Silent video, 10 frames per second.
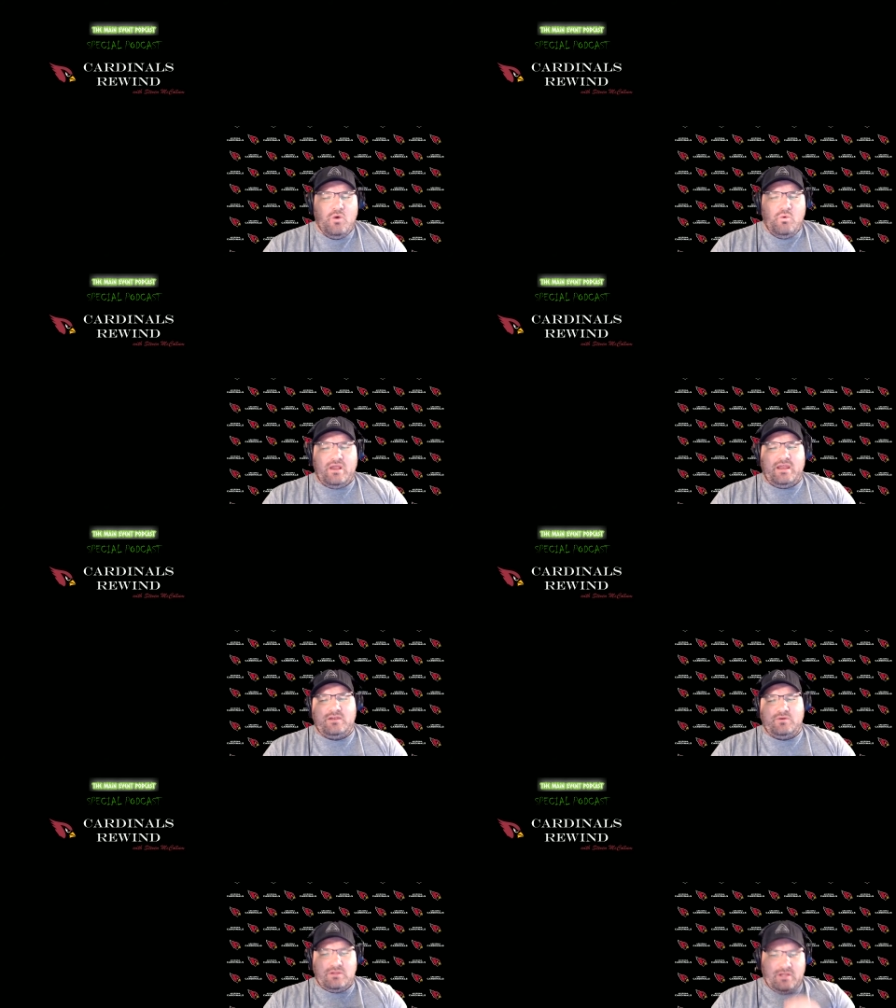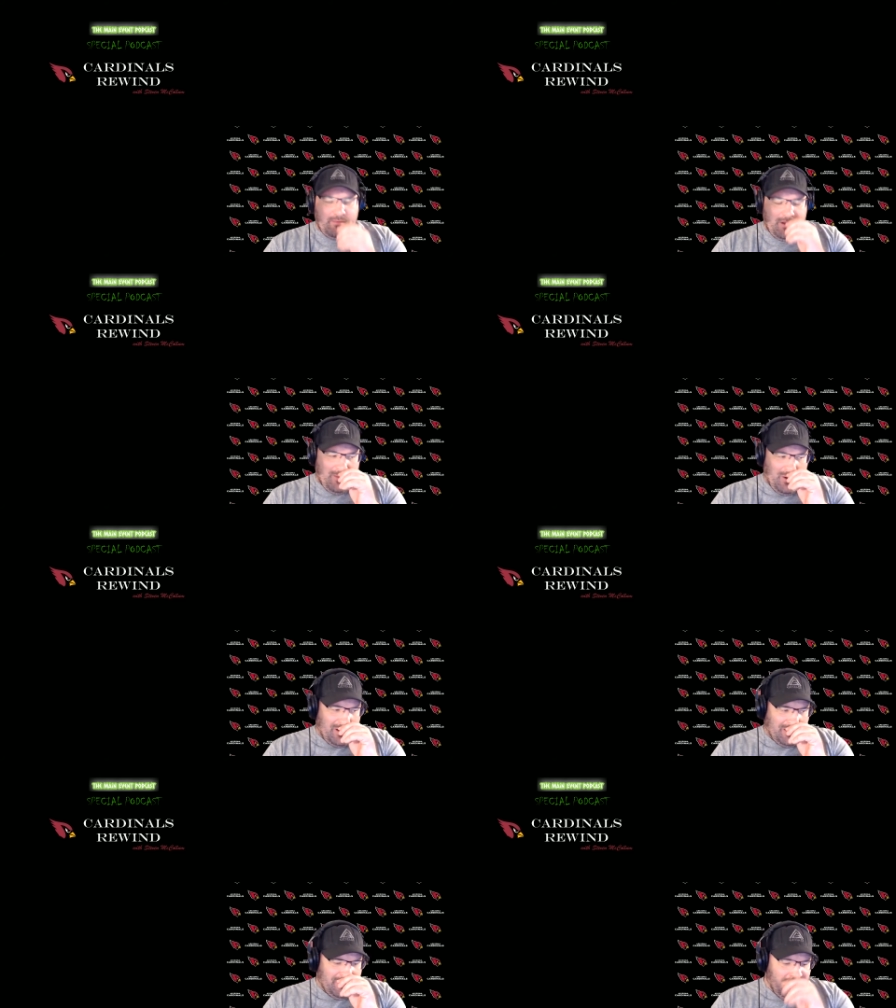We'll get into a little bit
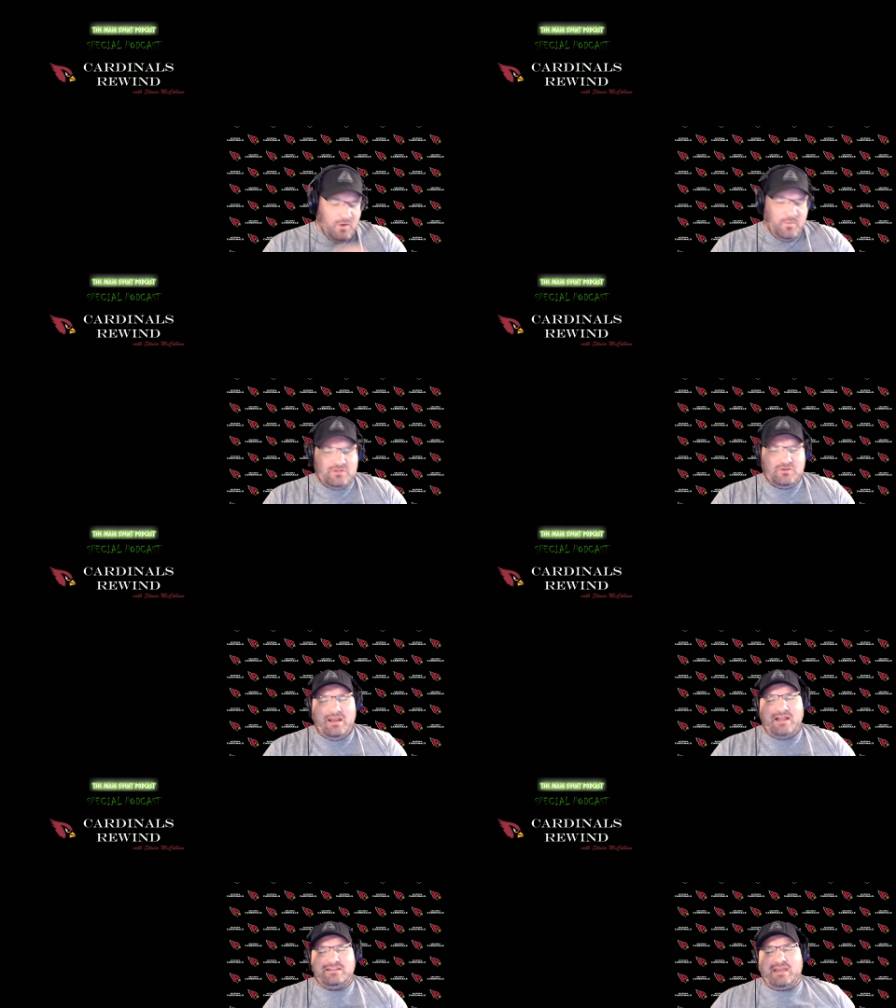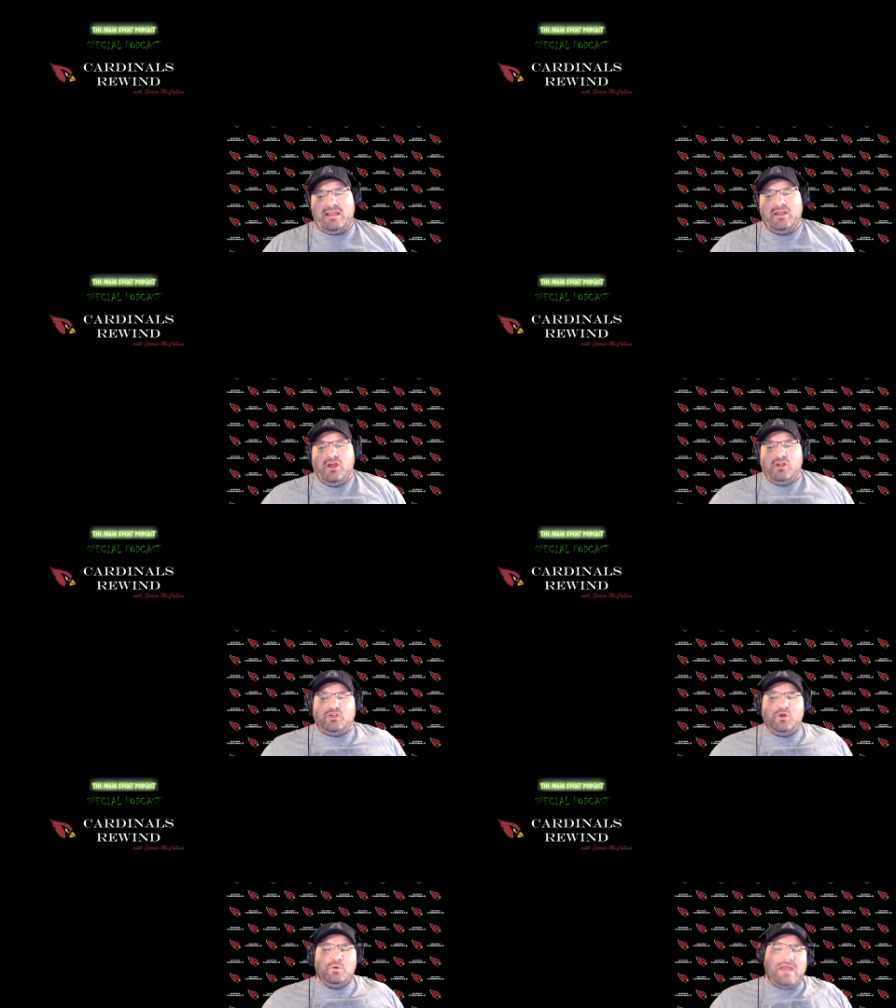more. We try not to get
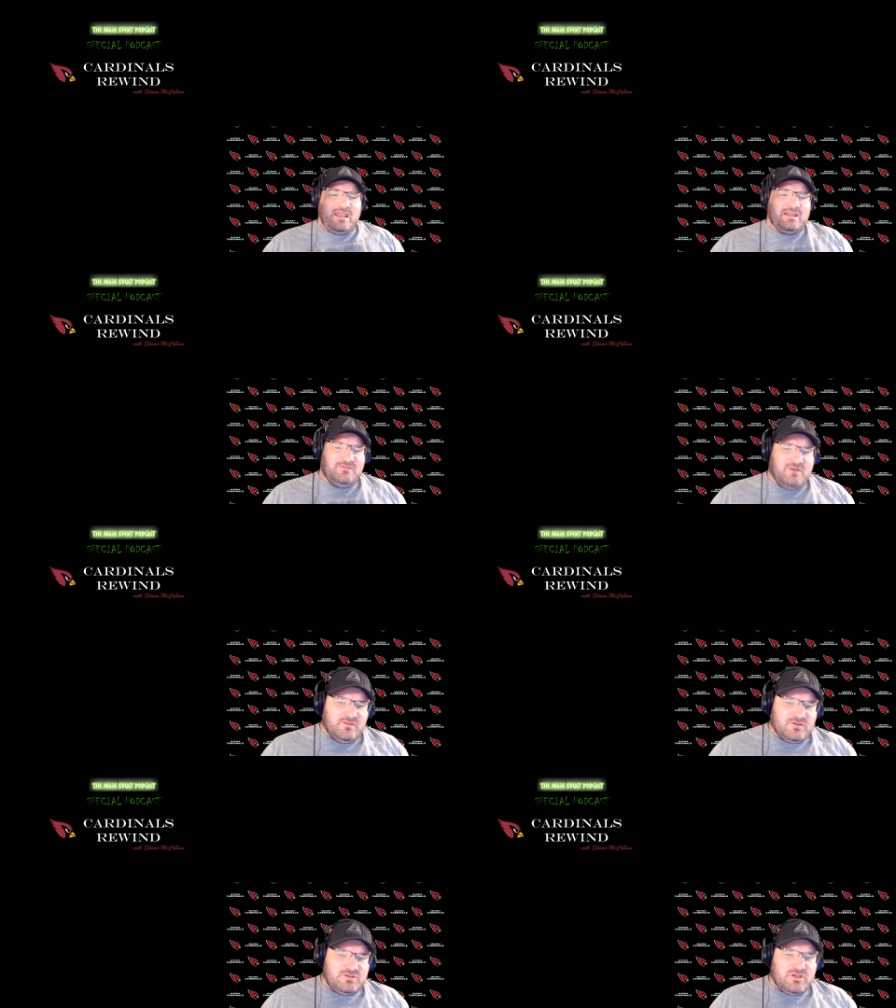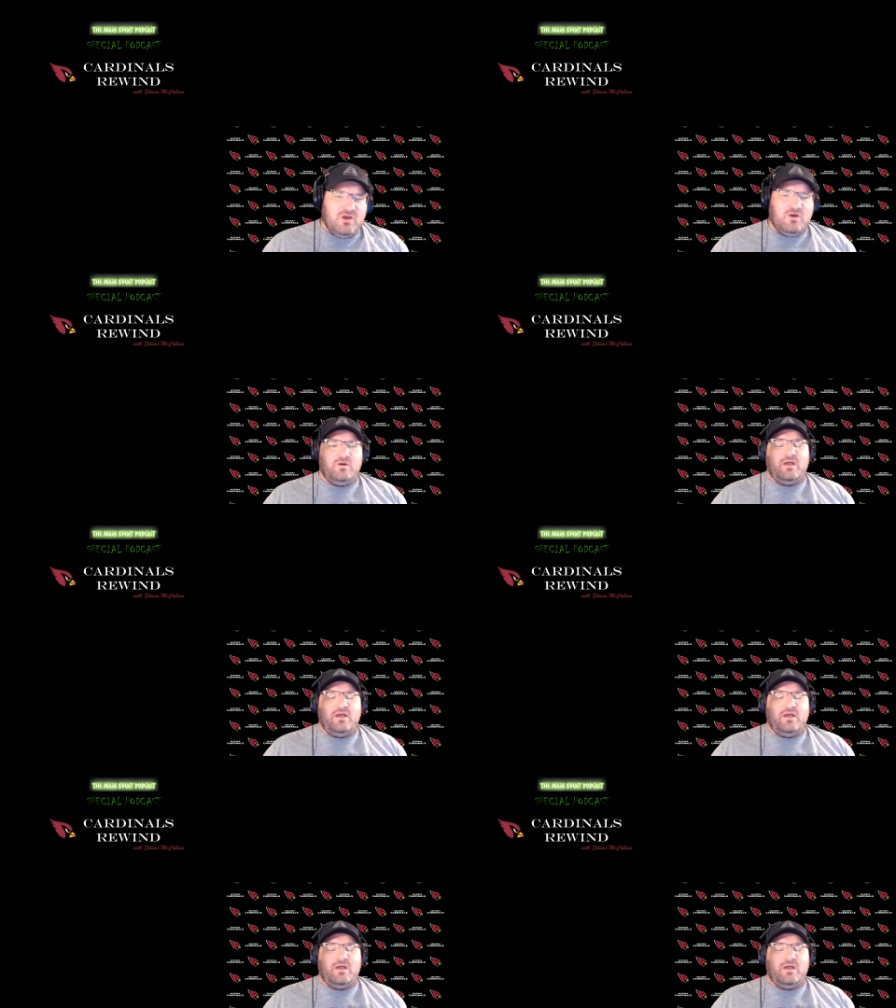too negative on this show.